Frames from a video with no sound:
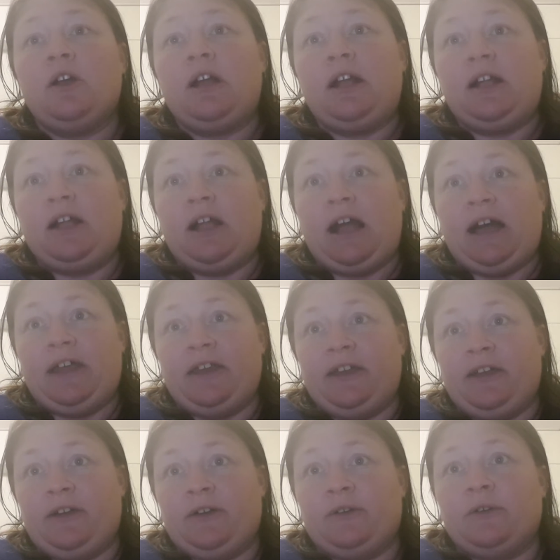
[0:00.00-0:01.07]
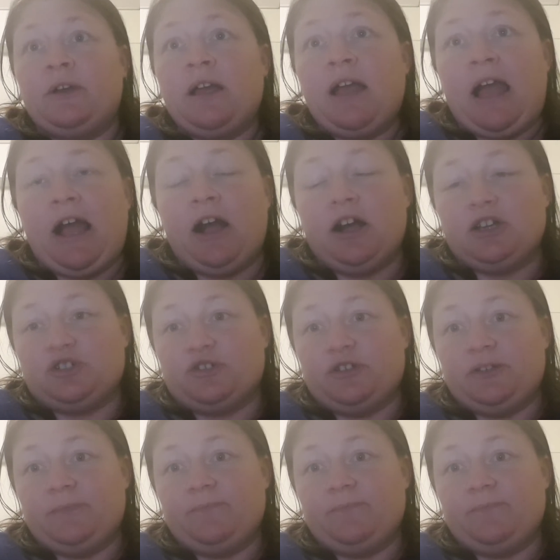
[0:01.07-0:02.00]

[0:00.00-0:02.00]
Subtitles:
cardio artery.